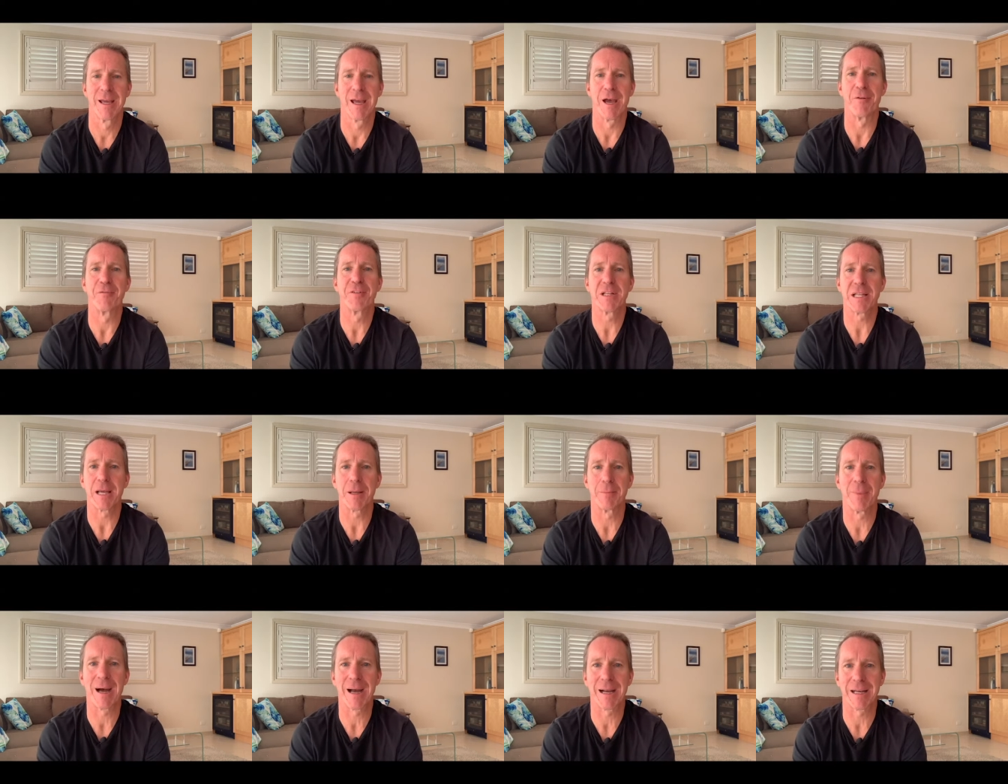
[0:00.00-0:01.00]
Affiliate
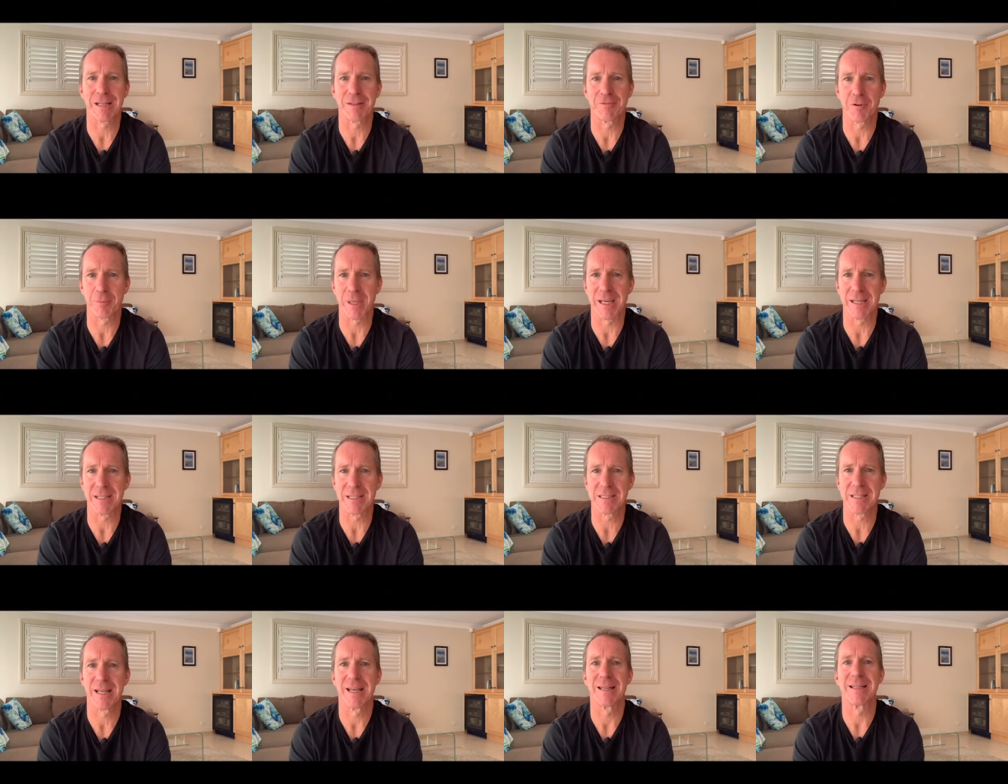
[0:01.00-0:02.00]
marketing for
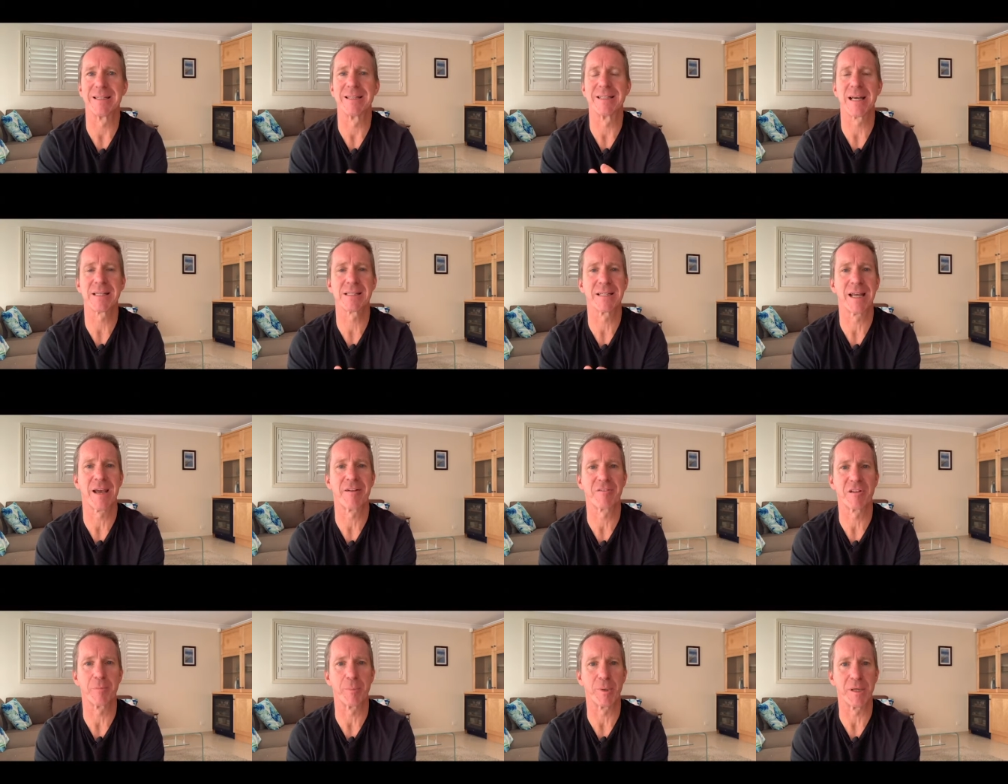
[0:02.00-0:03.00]
beginners doesn't have
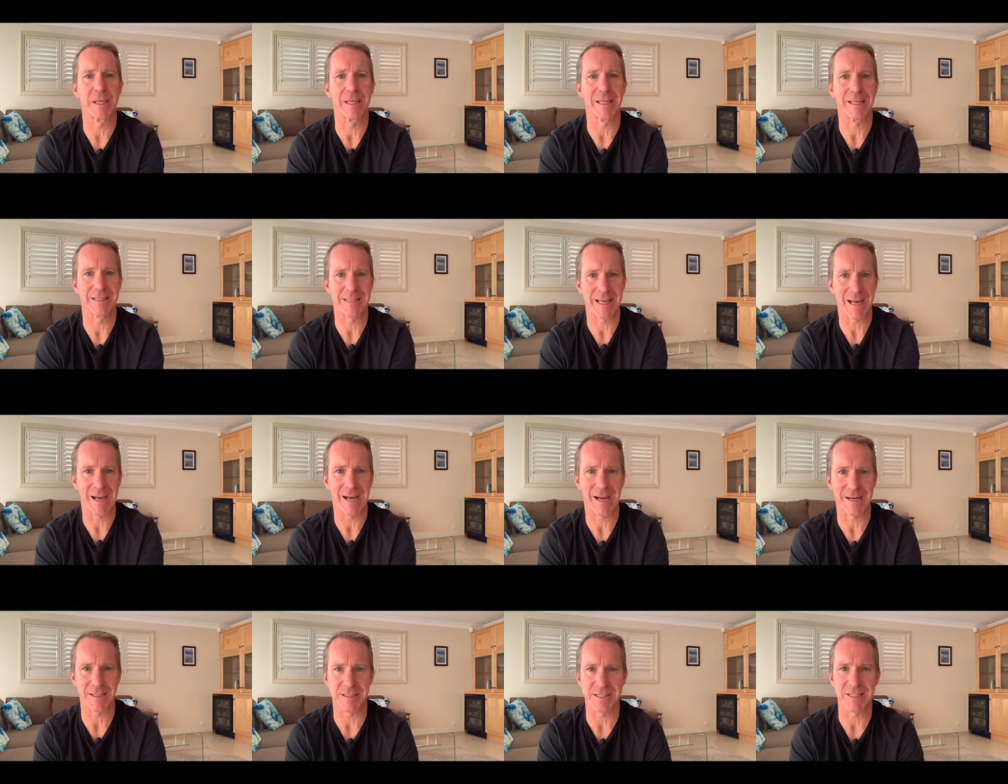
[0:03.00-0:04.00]
to be as
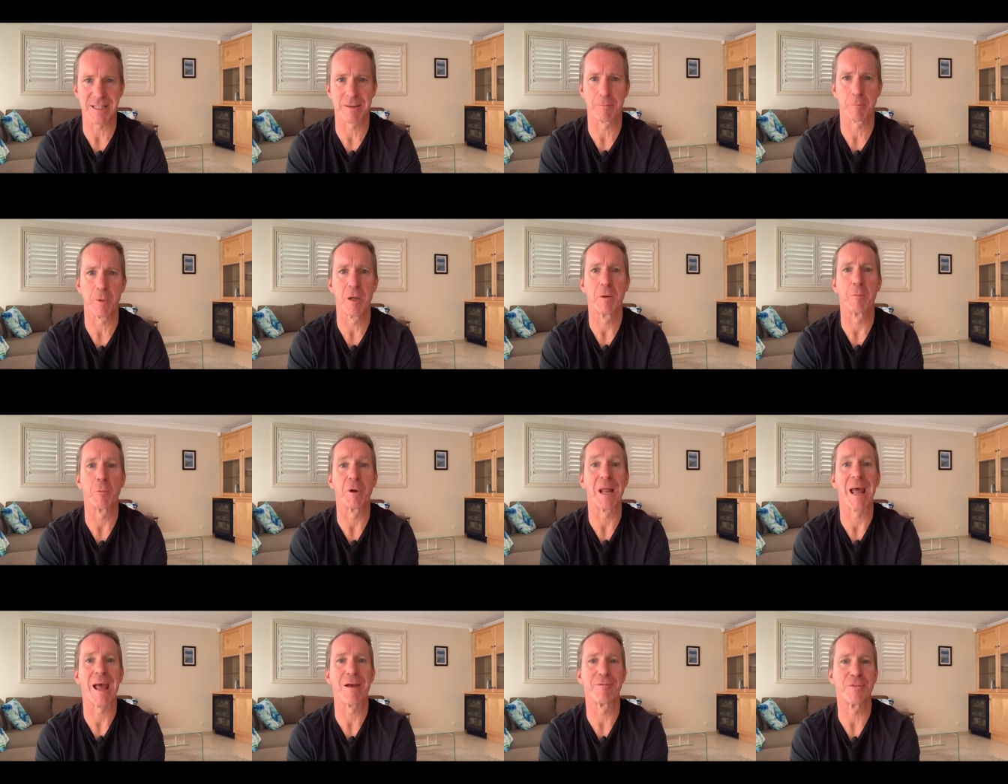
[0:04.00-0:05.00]
hard as some would
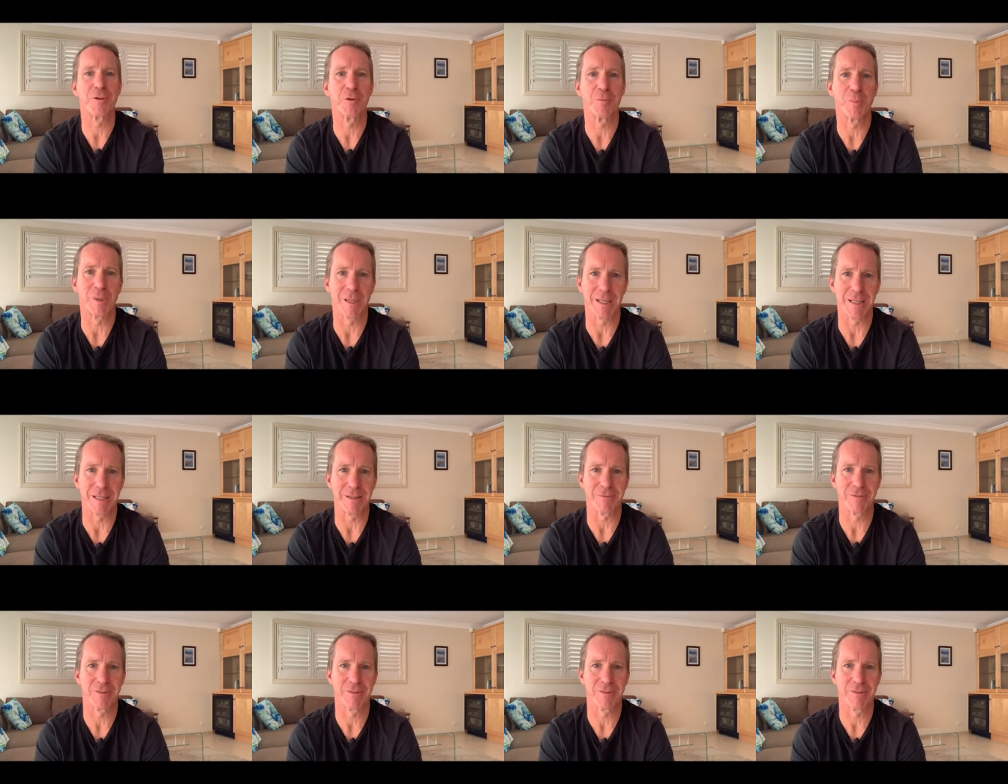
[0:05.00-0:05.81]
have you believe.